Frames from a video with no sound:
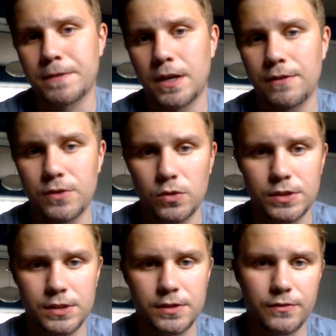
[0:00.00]
I've
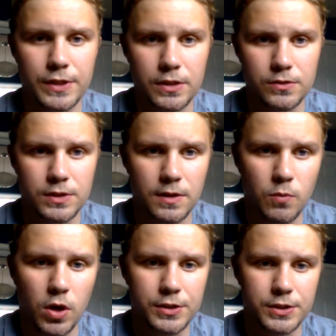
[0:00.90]
noticed in the videos that I'm
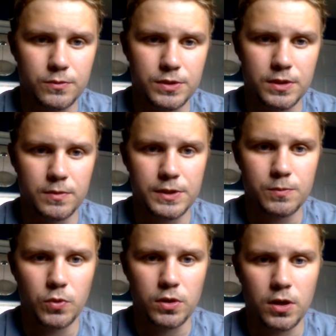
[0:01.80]
watching with some of these
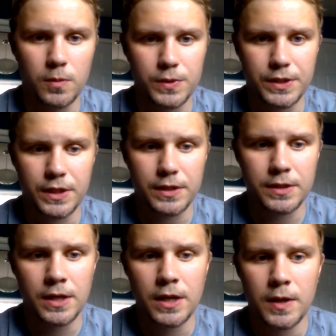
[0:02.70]
more complicated
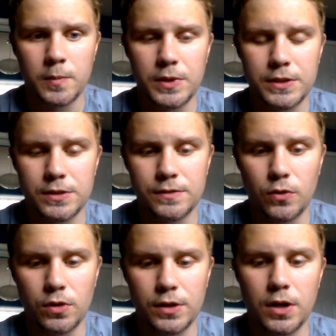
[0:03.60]
pieces of
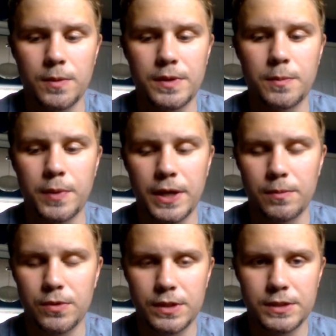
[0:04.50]
origami, the
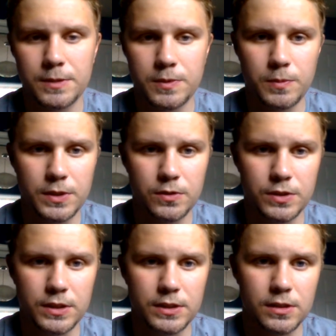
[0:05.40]
paper they seem to be
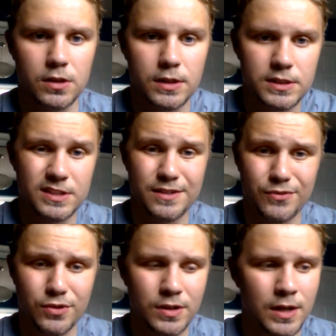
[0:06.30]
using is a lot
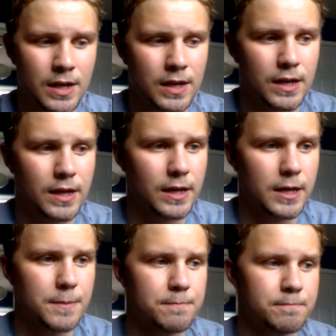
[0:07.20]
stiffer,
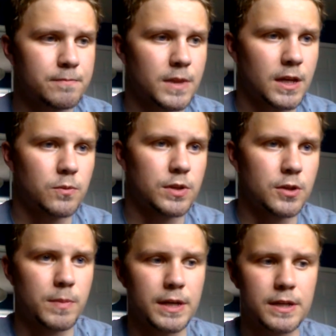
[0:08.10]
um, and when
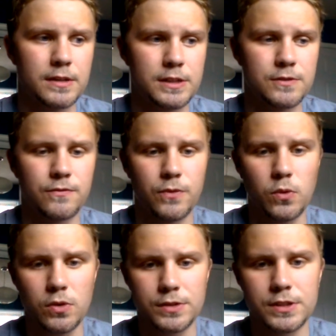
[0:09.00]
they're making these
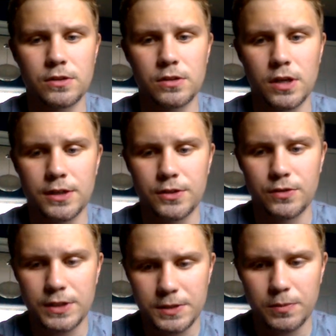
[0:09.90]
folds, they're a lot
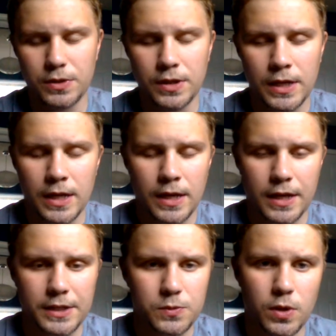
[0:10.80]
crisper,
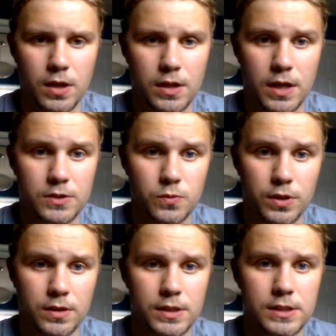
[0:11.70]
as well as
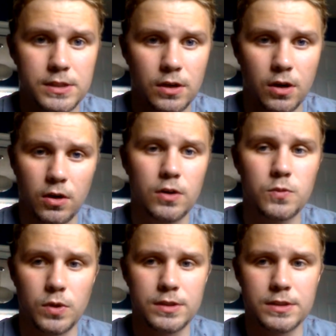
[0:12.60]
with these hard
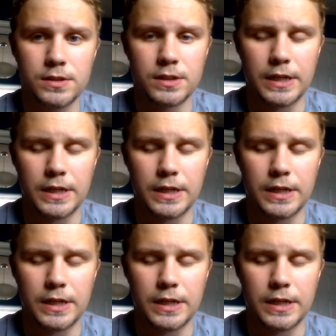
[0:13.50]
ones.